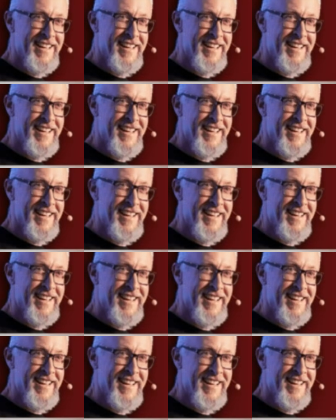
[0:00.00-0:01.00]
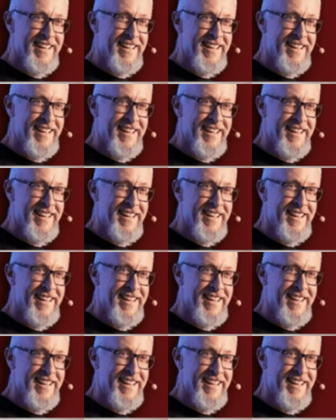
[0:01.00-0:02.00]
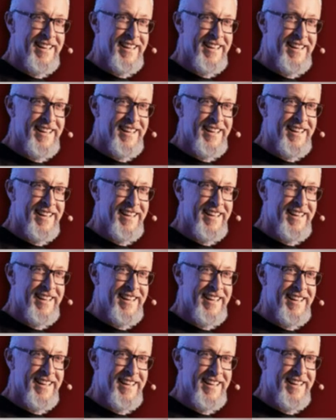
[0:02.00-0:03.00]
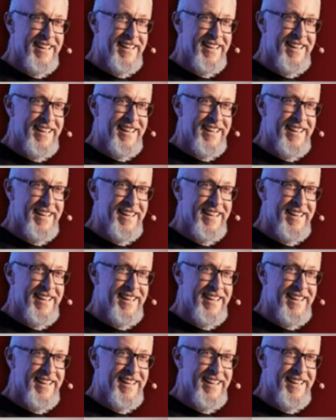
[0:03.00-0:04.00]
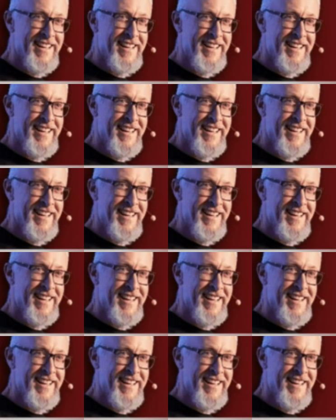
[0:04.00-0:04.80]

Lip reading: No words are spoken by the person on screen.